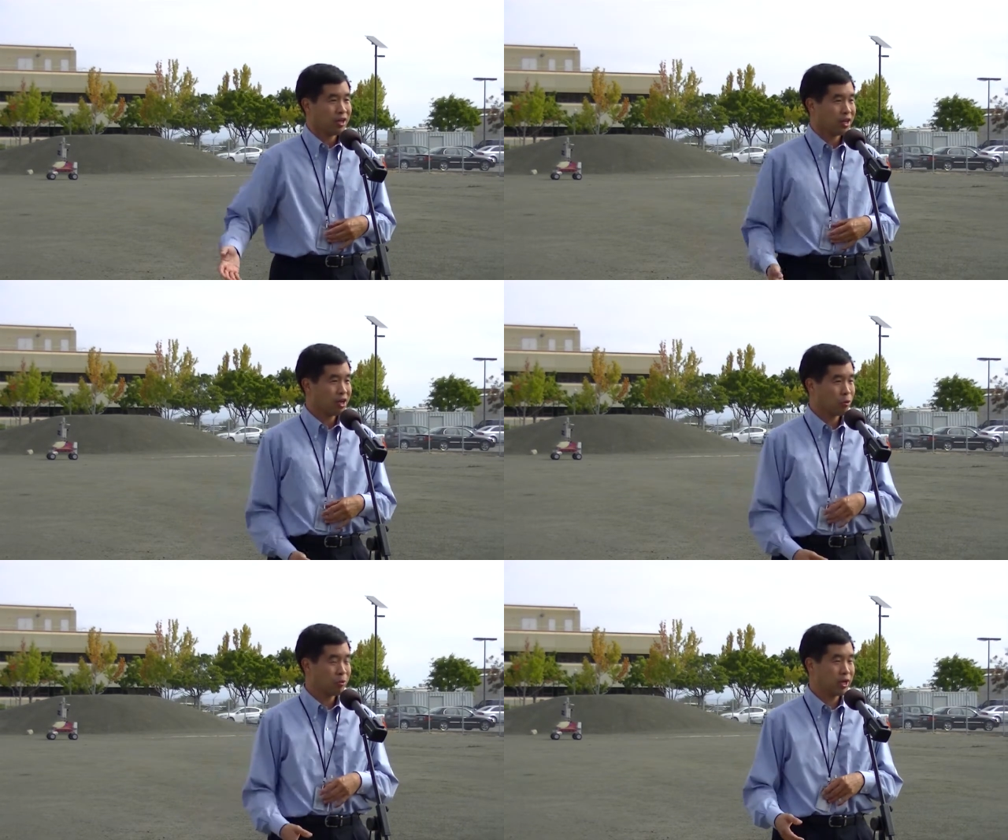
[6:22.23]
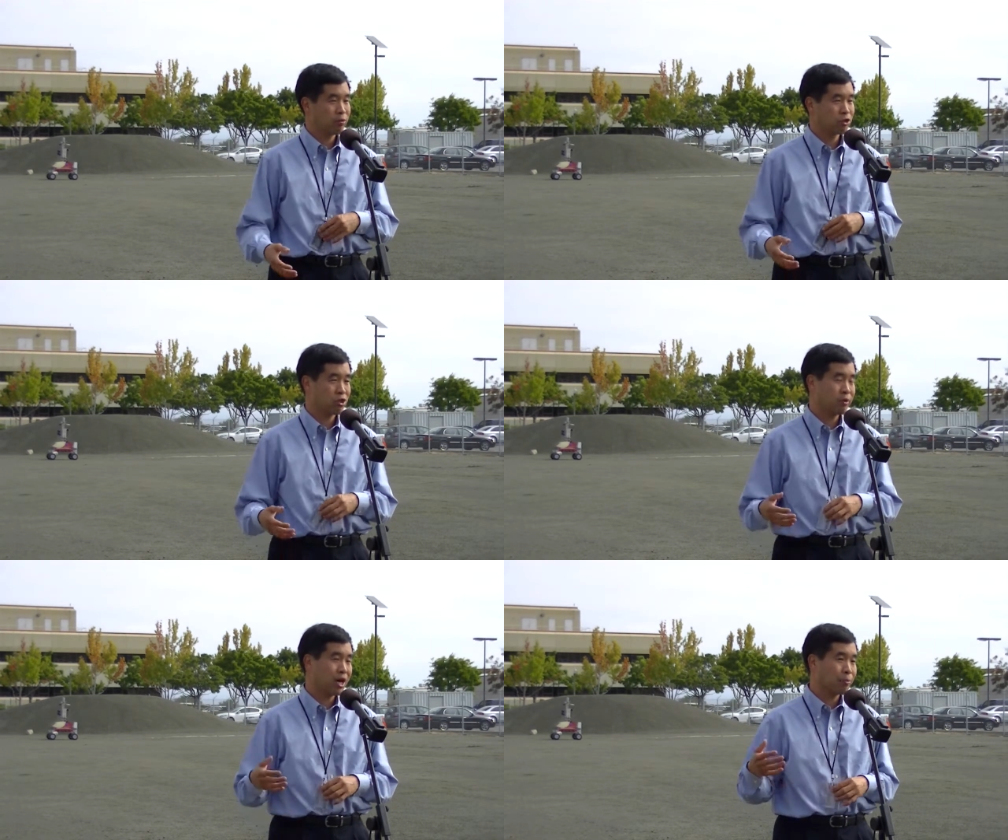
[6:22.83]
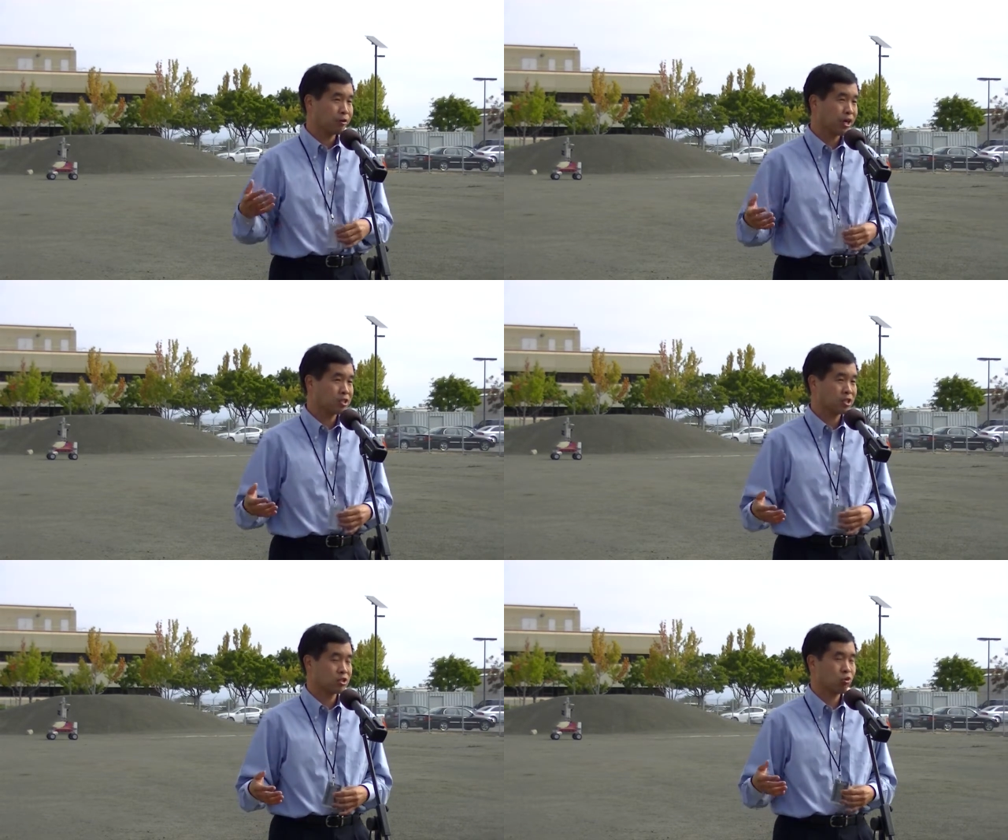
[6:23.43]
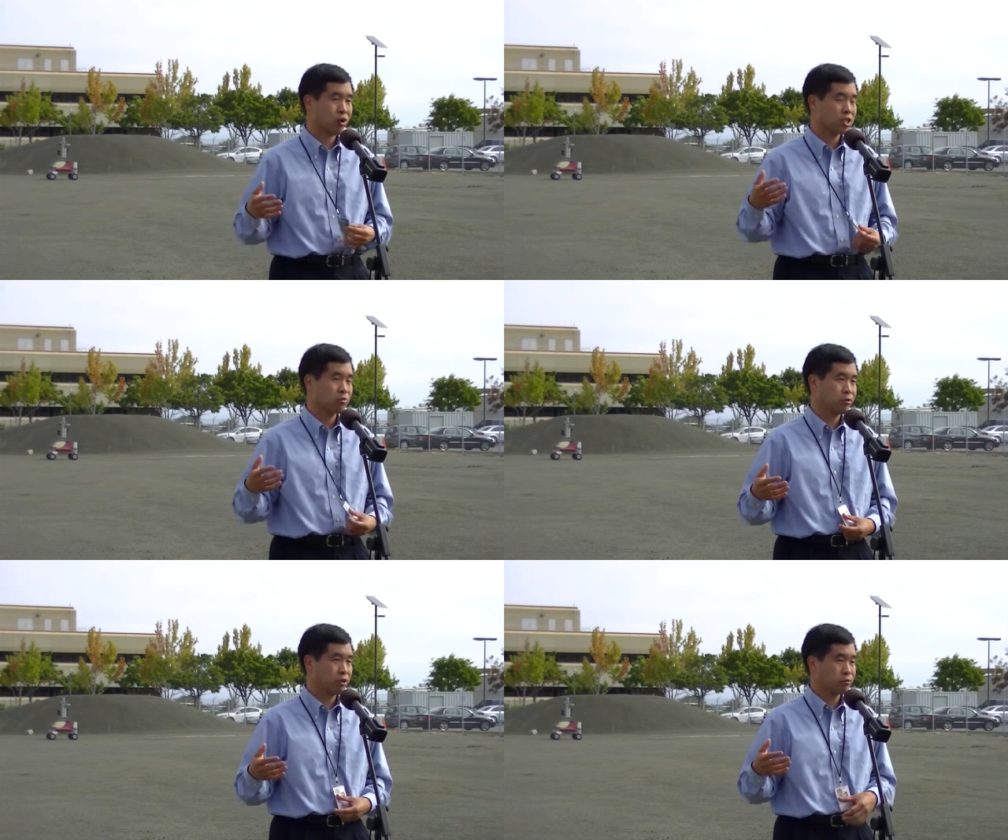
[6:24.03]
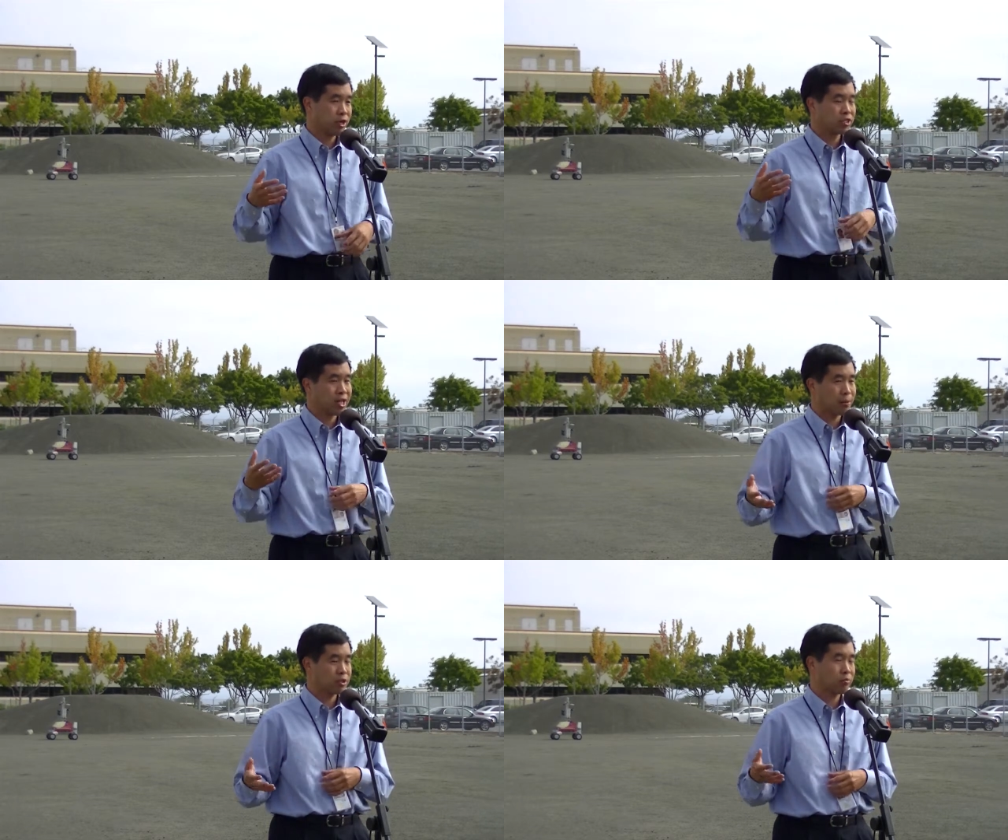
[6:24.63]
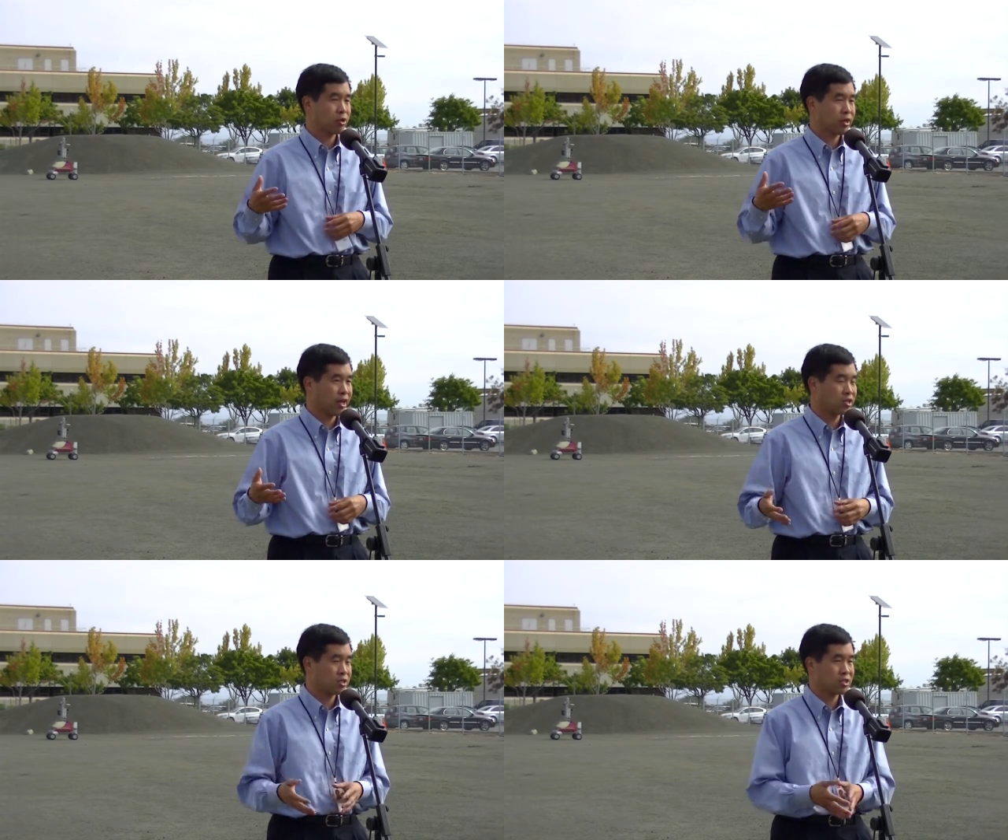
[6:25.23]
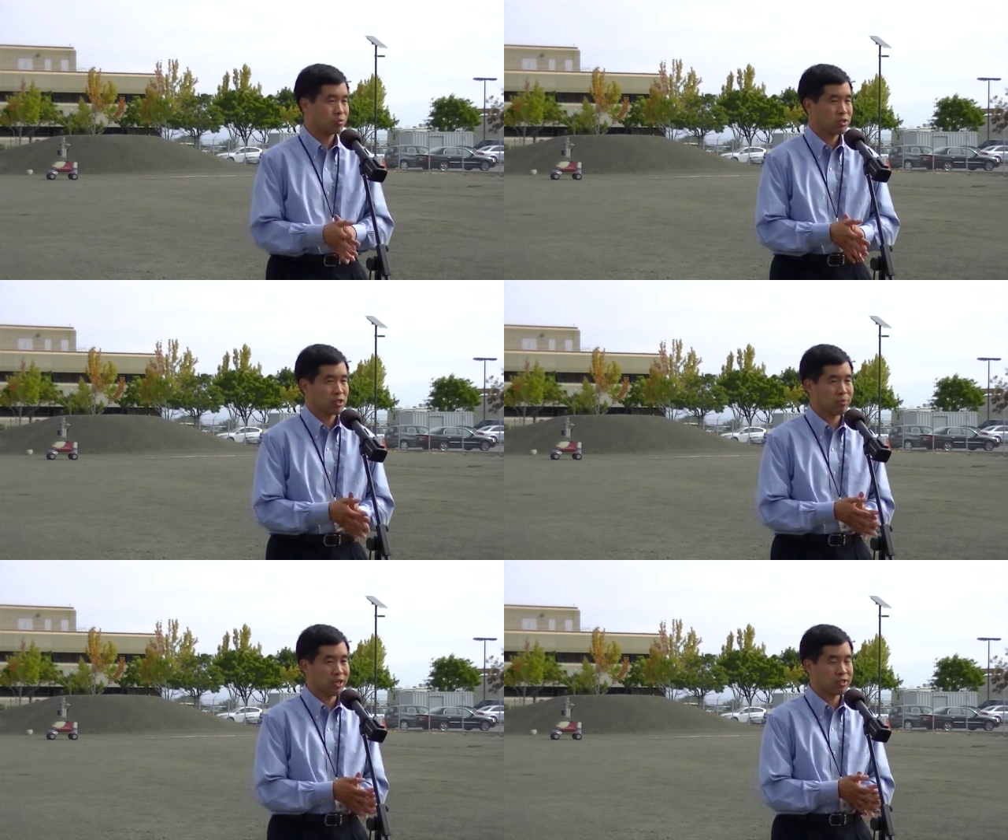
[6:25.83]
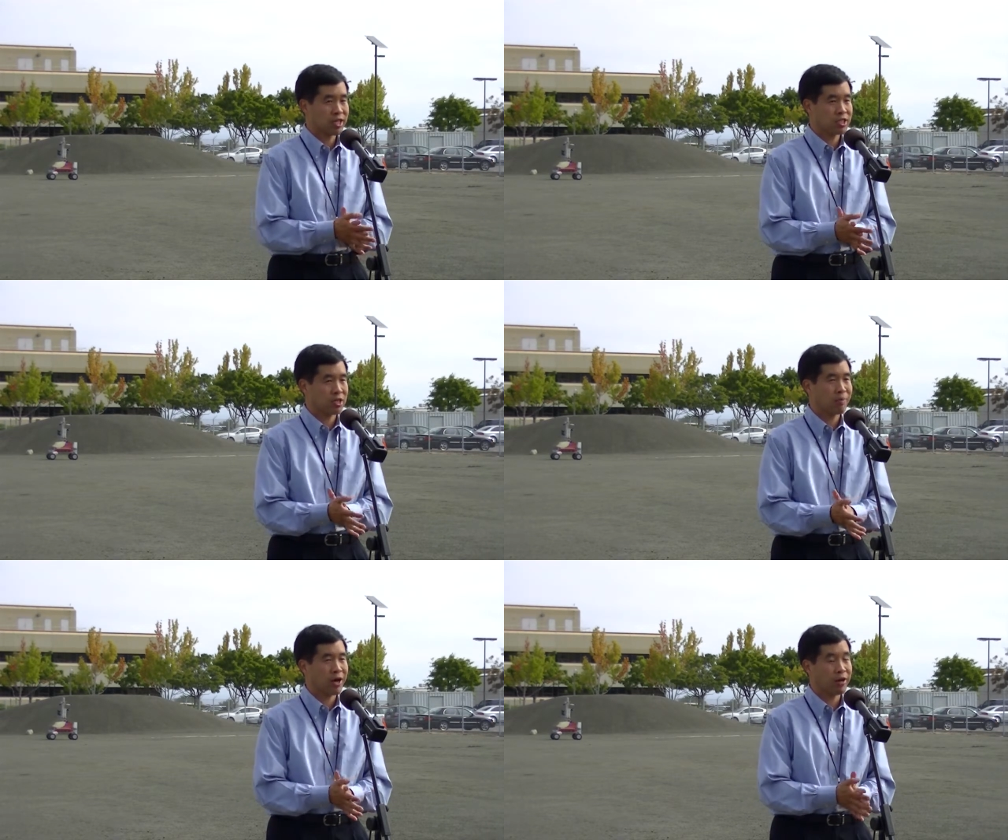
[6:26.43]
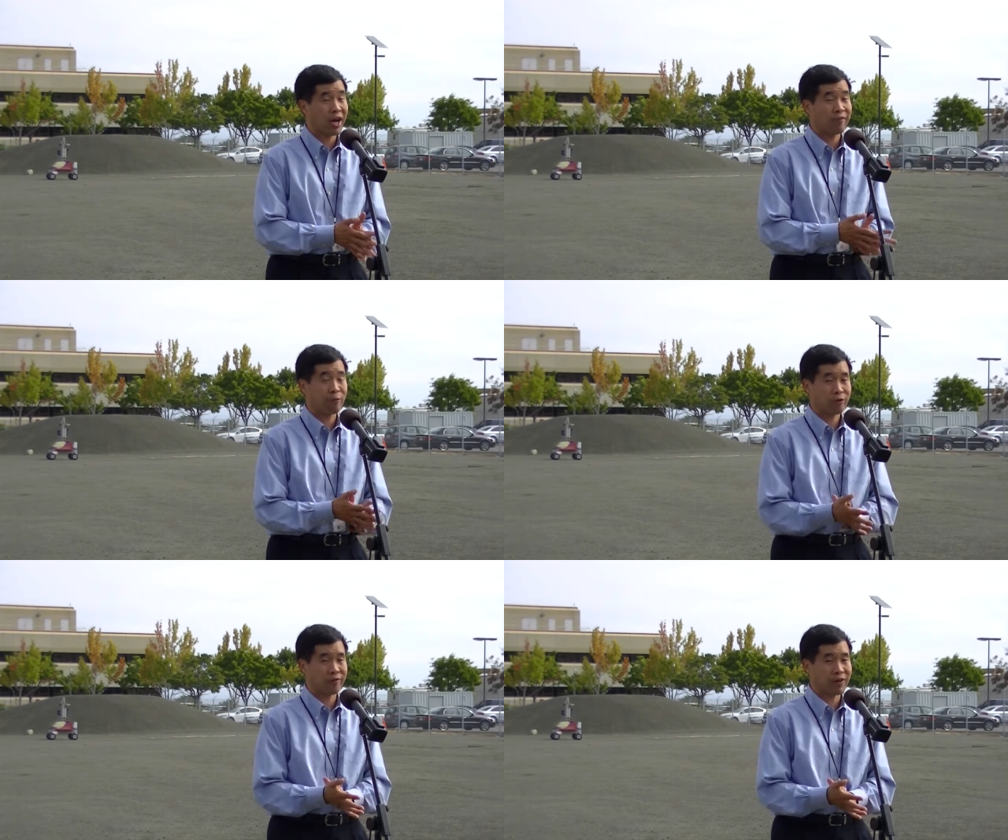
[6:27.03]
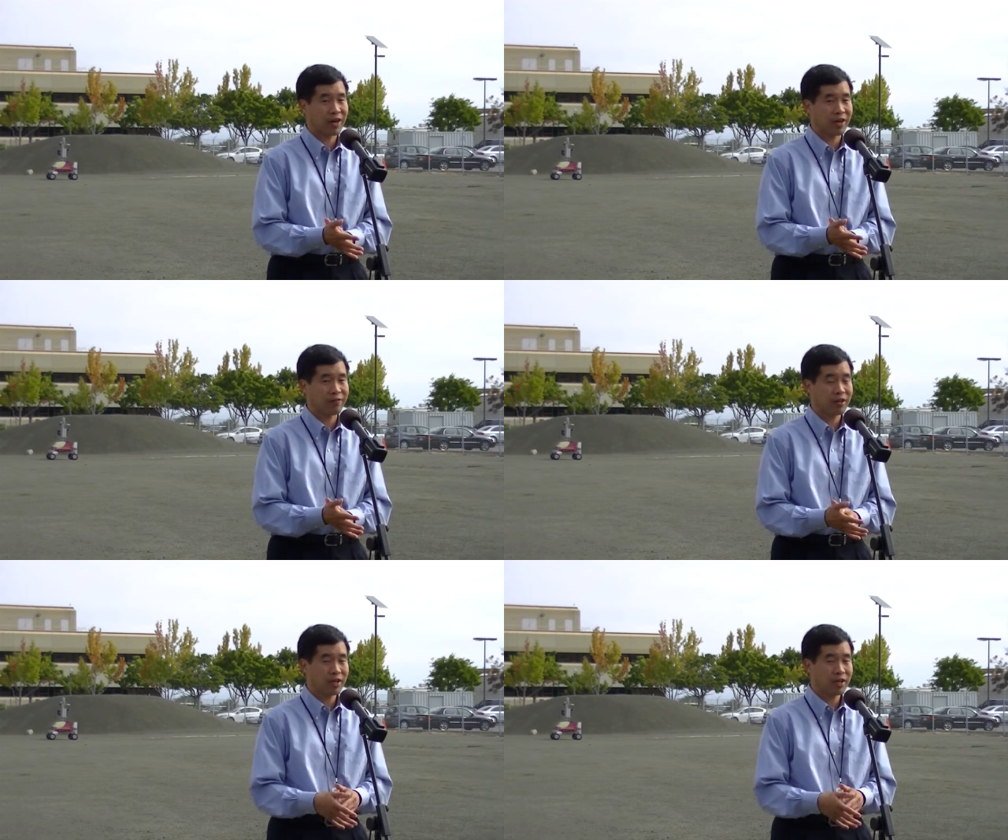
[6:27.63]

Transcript: We'll be resuming operations once we reestablish communications with the space station about 9:45.